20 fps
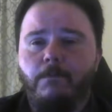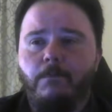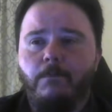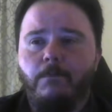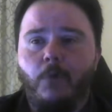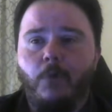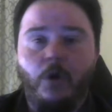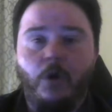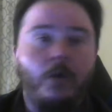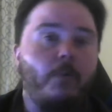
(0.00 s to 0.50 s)

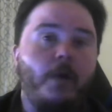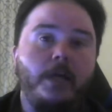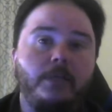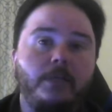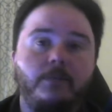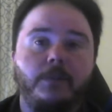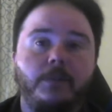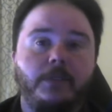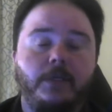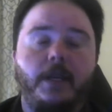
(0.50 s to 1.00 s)
work wise
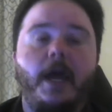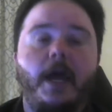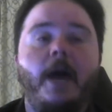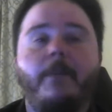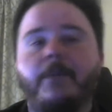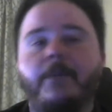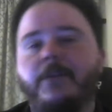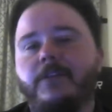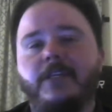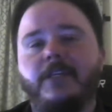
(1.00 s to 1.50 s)
what's going to
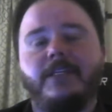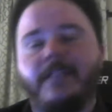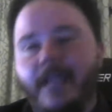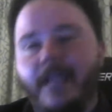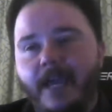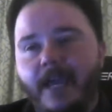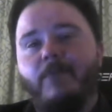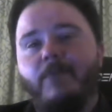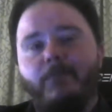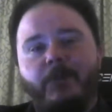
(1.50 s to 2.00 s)
happen and things. I
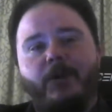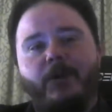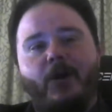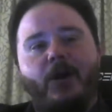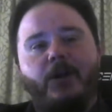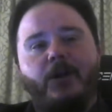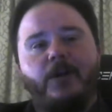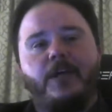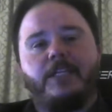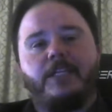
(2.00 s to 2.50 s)
haven't been
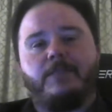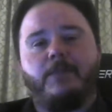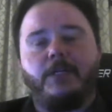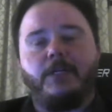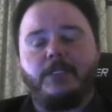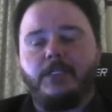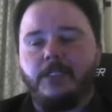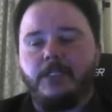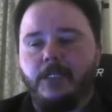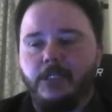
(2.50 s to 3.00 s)
on as
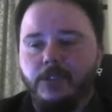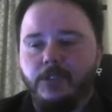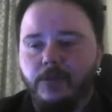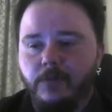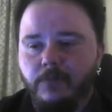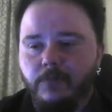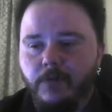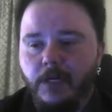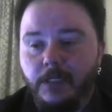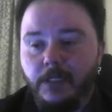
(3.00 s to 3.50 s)
much as I
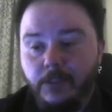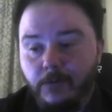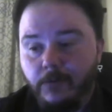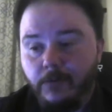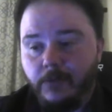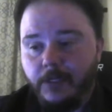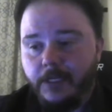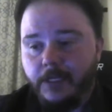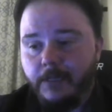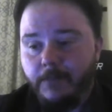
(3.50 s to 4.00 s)
should as the
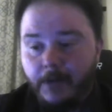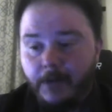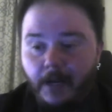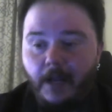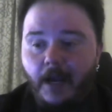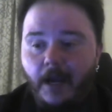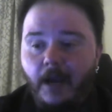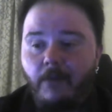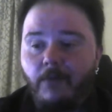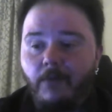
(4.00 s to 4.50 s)
old lady, but I,
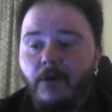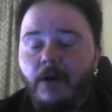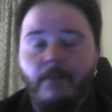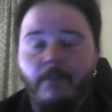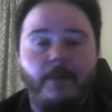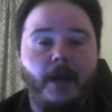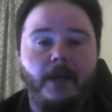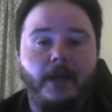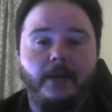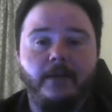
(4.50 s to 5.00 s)
I will come
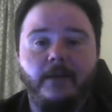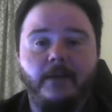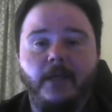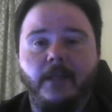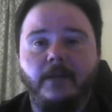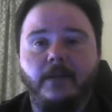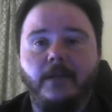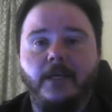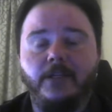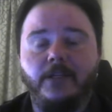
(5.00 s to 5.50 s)
back and,
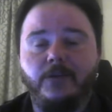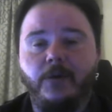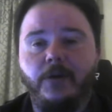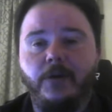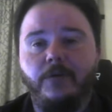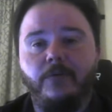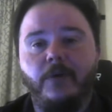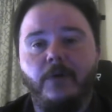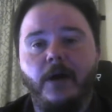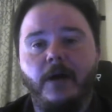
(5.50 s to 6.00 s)
and, and try
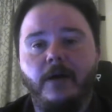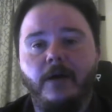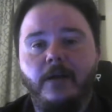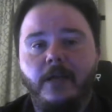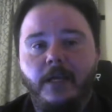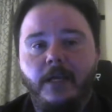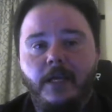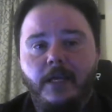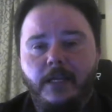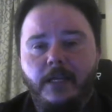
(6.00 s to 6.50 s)
to uh,
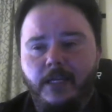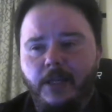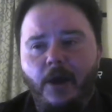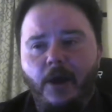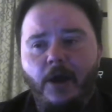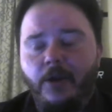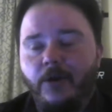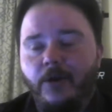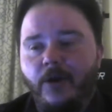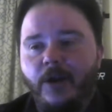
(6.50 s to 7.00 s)
get
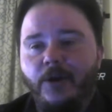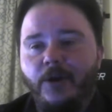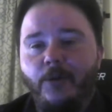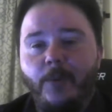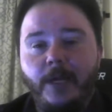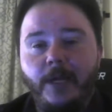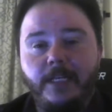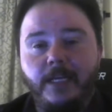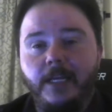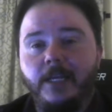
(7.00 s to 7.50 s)
on there. I know
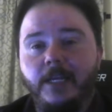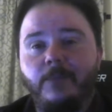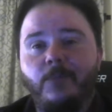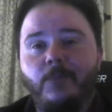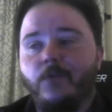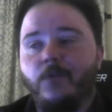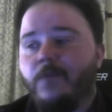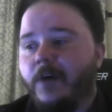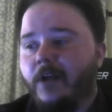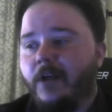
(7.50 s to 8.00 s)
my dating
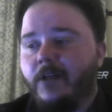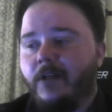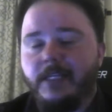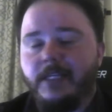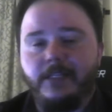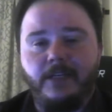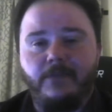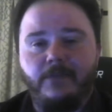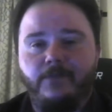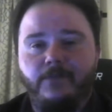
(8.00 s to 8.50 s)
profile
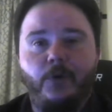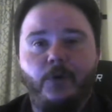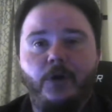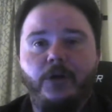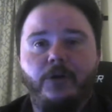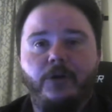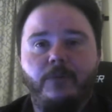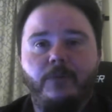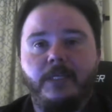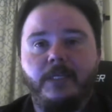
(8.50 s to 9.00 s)
has like
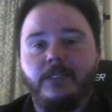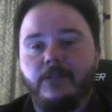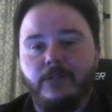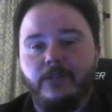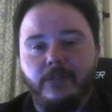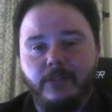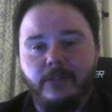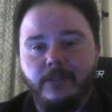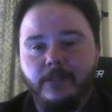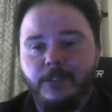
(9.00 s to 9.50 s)
400
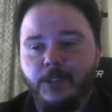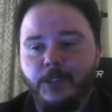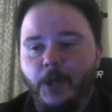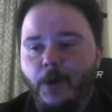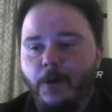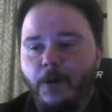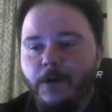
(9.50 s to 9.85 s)
messages, so